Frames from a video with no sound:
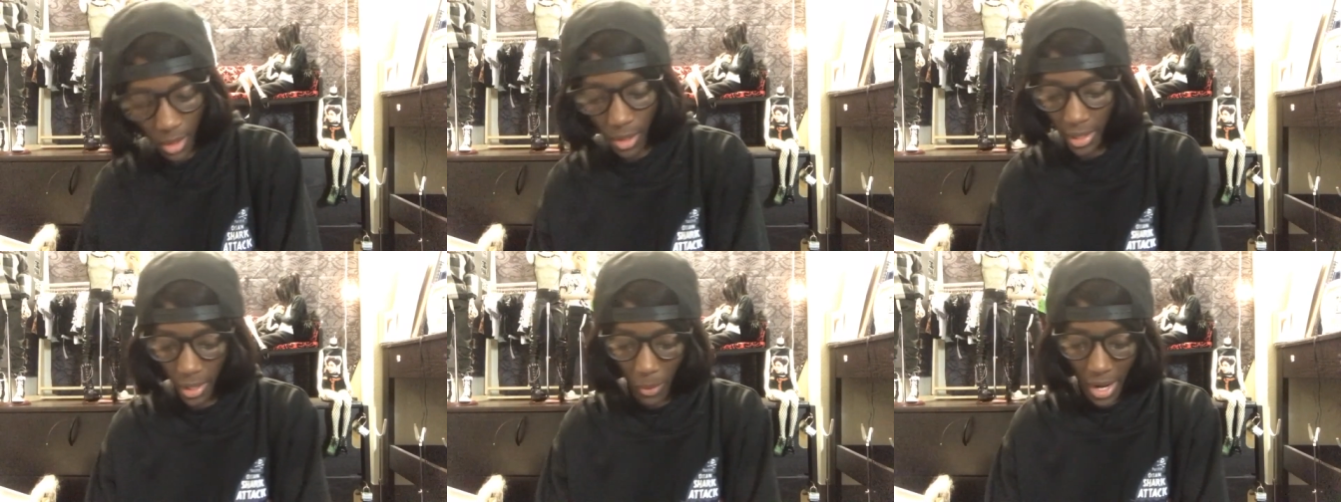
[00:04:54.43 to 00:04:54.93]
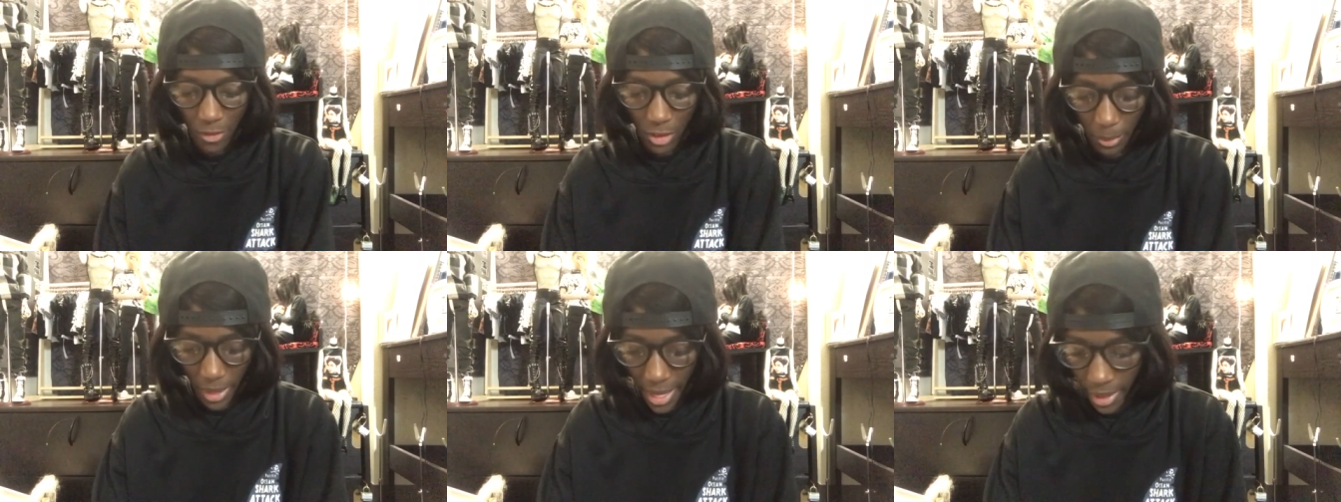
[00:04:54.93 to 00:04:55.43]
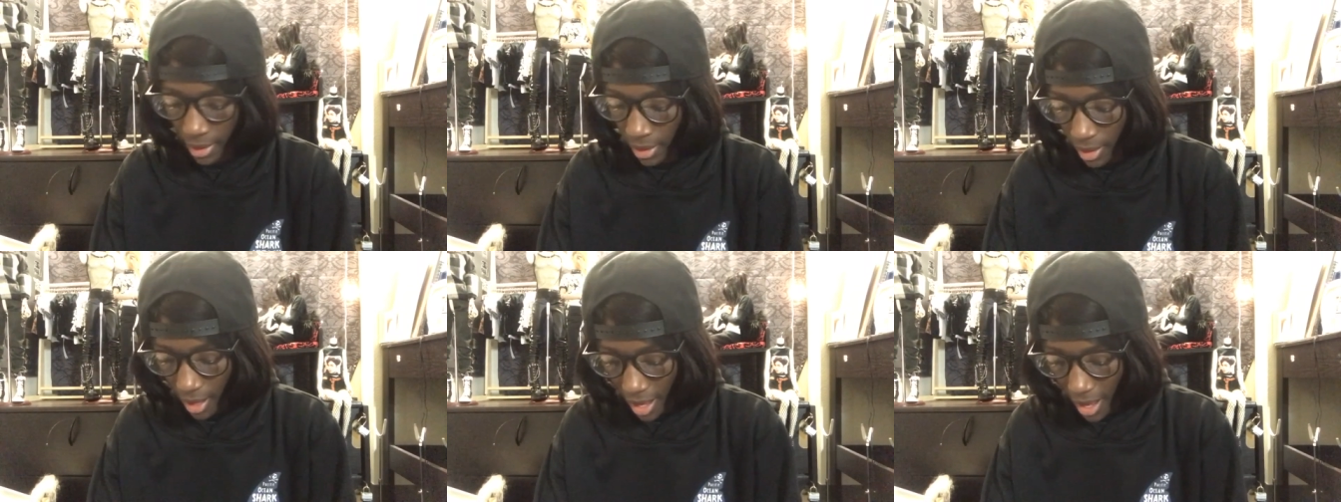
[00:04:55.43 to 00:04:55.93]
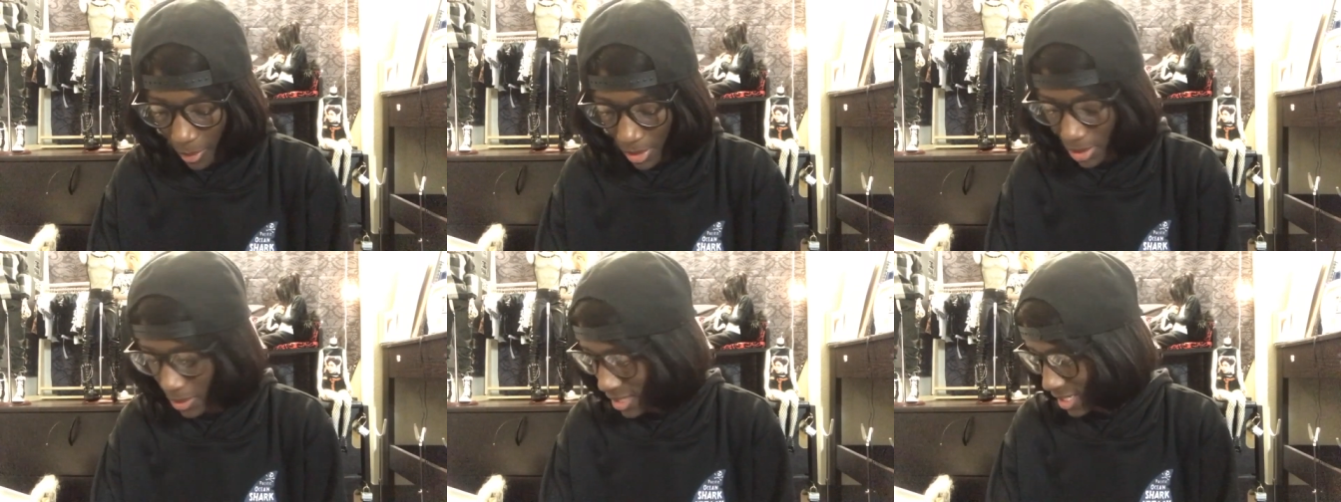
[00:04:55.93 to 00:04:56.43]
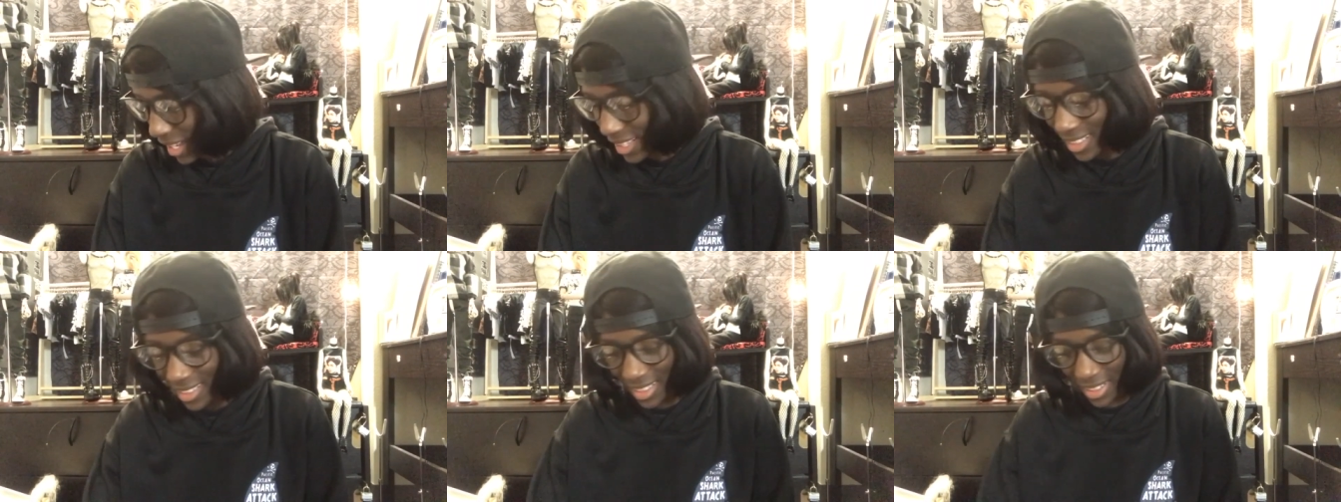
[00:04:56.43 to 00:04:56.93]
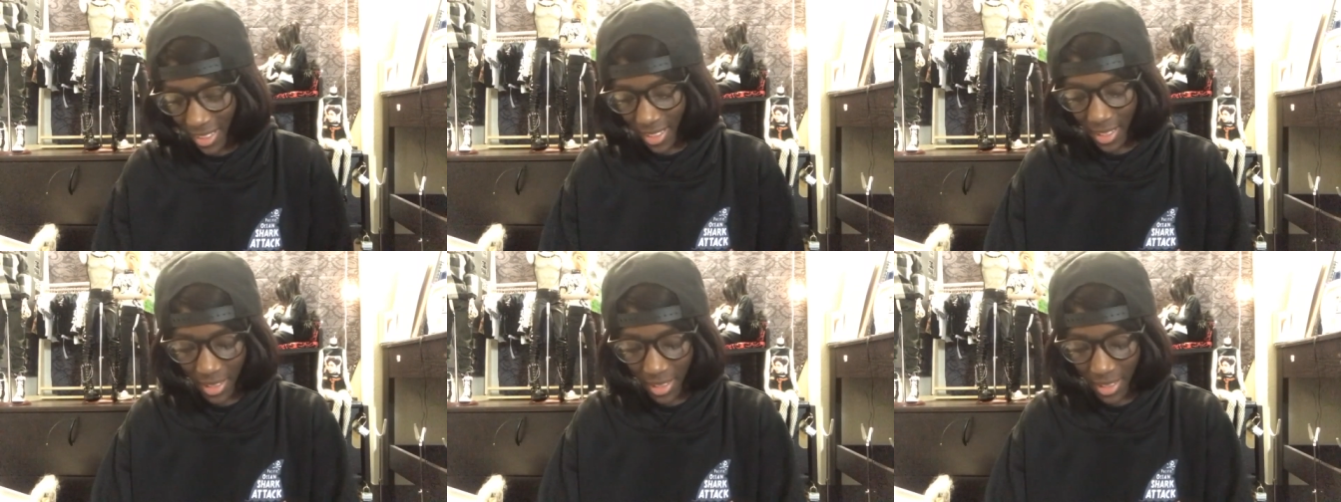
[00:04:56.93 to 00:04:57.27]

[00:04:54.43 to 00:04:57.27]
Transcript: Okay, right off the bat, I was so excited, like,